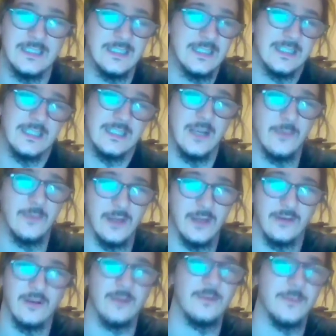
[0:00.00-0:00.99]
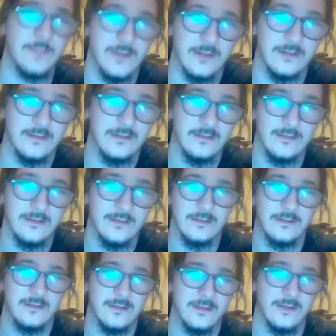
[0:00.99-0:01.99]
just stay away. Grab a beer.
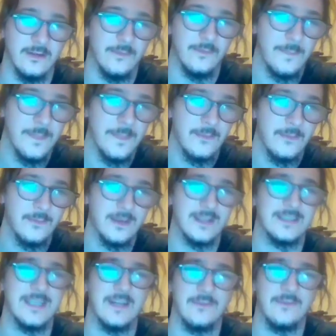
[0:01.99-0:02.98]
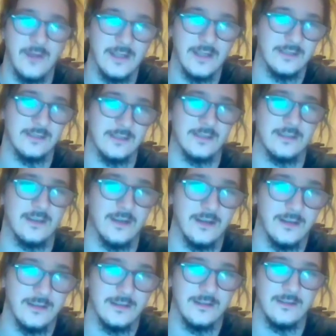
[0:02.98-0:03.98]
You know, we got 10 fights on this
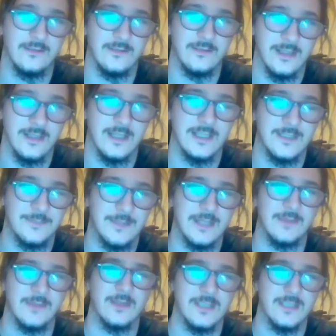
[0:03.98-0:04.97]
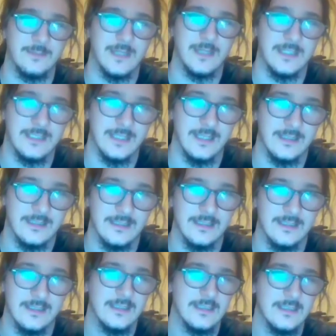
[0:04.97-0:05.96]
card. You know? Let's pick the ones that make sense.
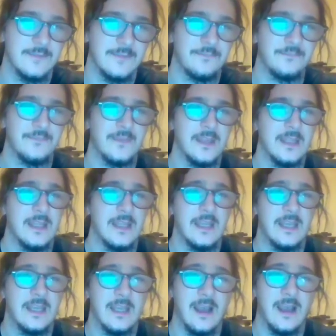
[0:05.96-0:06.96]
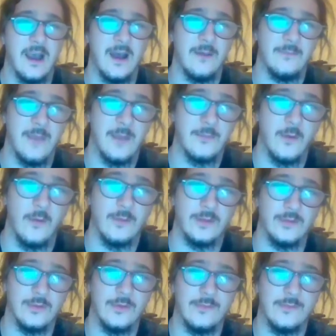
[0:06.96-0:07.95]
I'm going
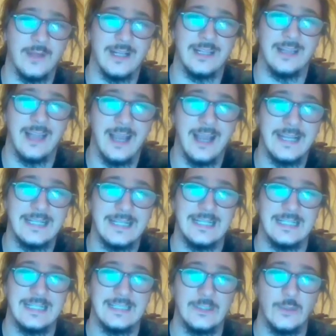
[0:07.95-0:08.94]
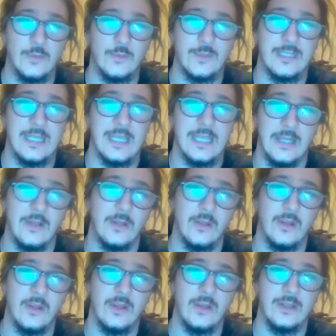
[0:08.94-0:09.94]
with Ludovic Klein to
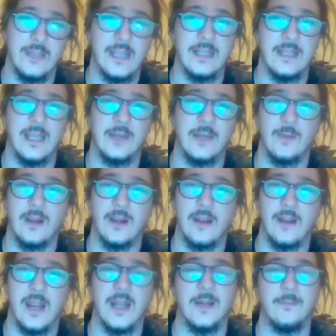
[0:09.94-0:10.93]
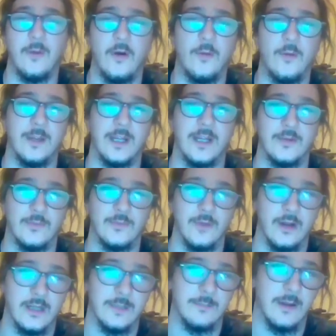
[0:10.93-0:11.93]
kill Nate Landwehr, and I'm hoping I do
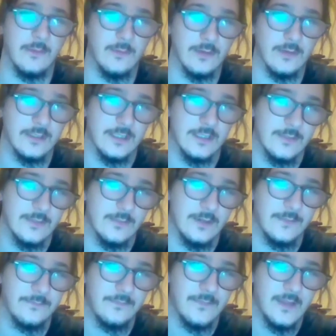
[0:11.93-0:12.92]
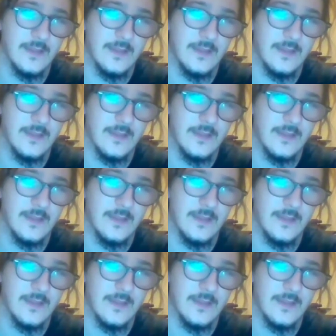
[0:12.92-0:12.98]
not eat my words on this one.